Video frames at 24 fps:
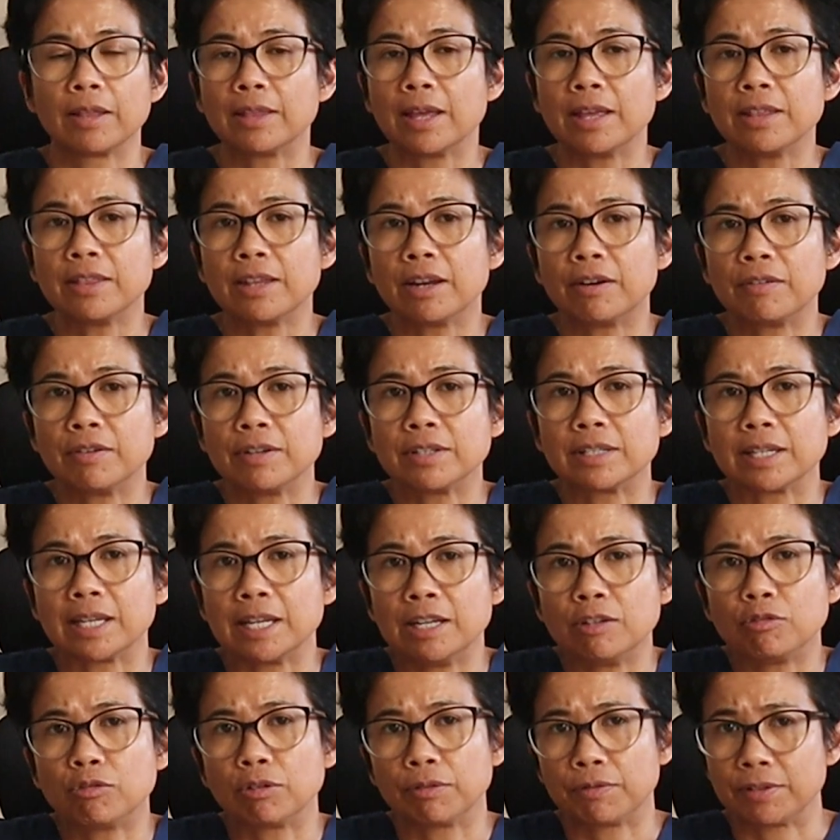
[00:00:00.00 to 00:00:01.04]
Then there is
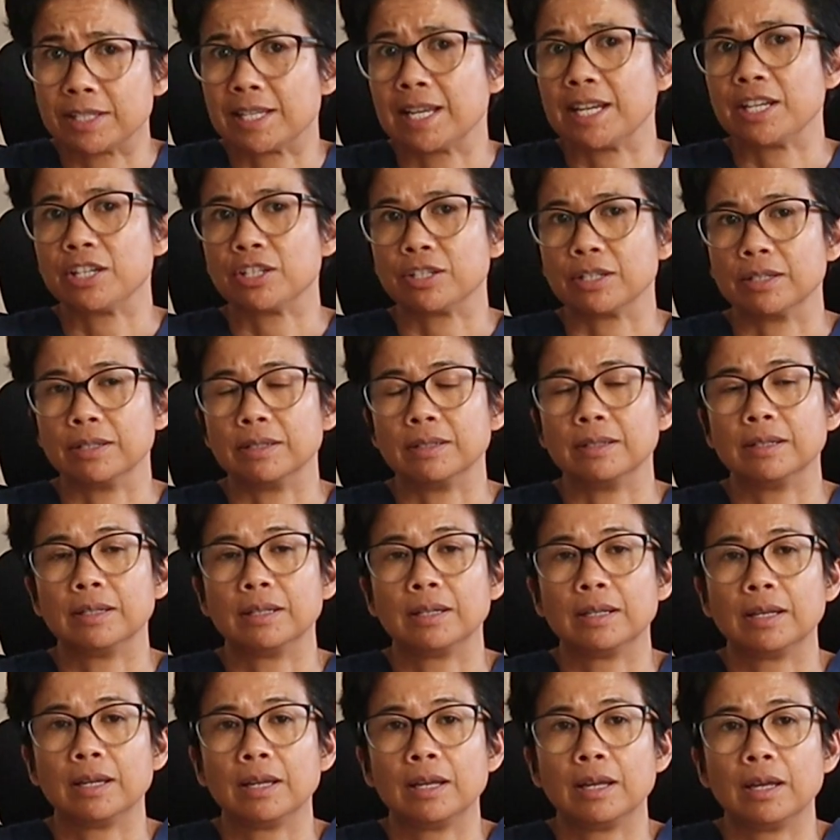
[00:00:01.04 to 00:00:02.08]
intravasation.
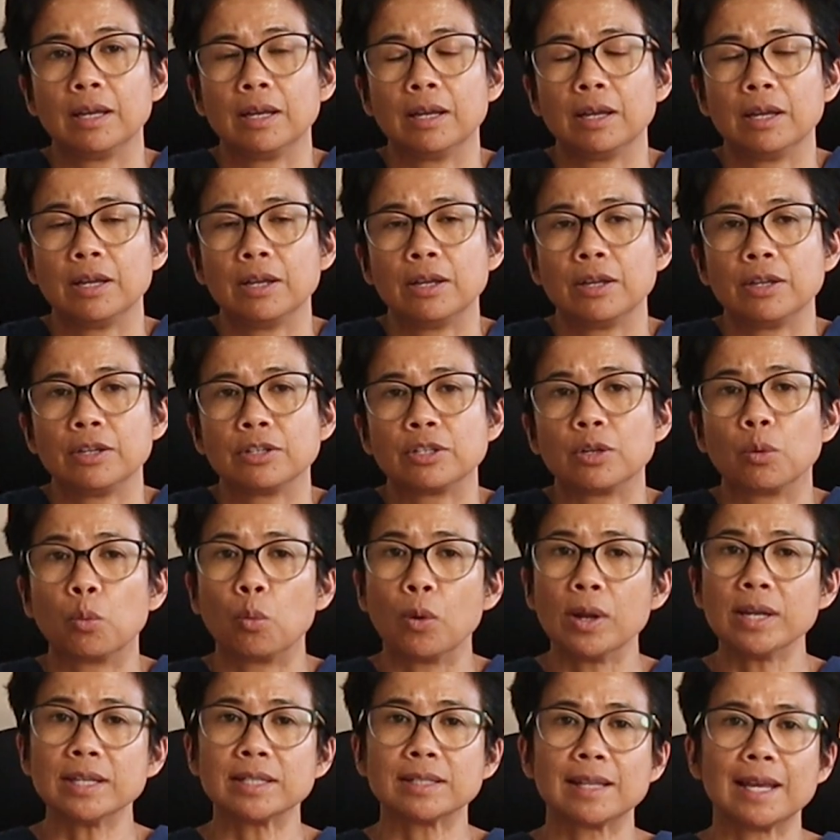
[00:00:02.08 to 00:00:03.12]
So
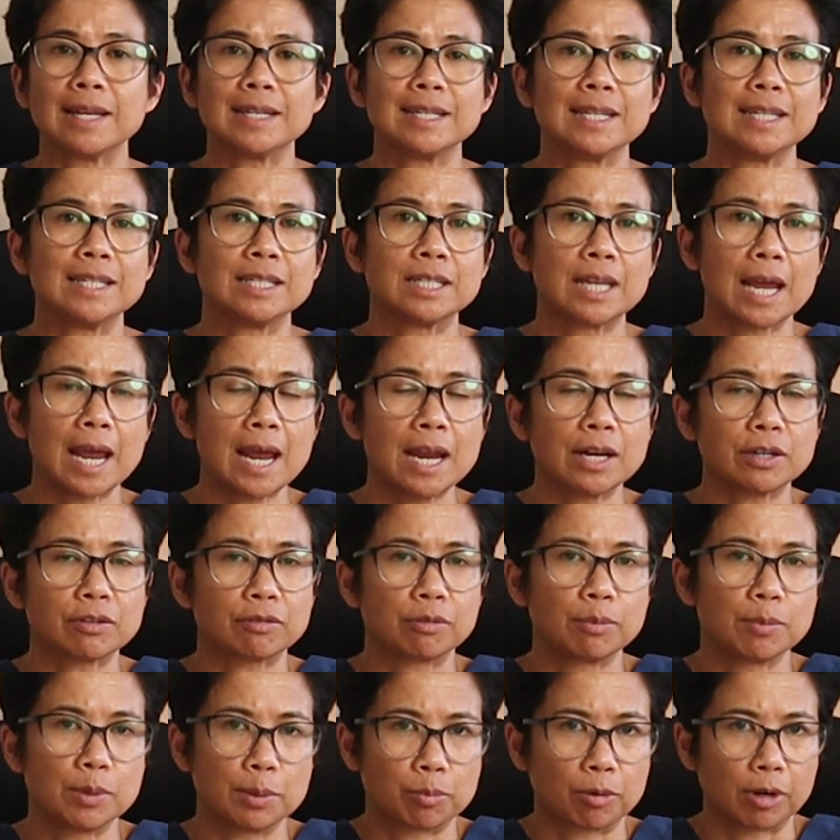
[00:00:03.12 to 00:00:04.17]
once they detach
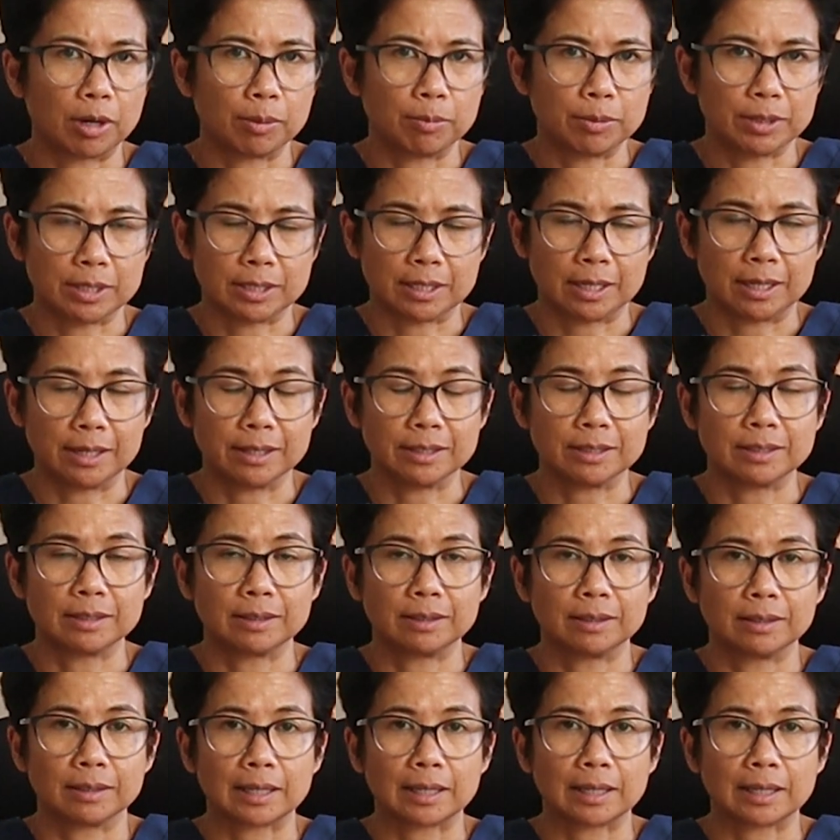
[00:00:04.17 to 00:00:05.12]
from the primary site,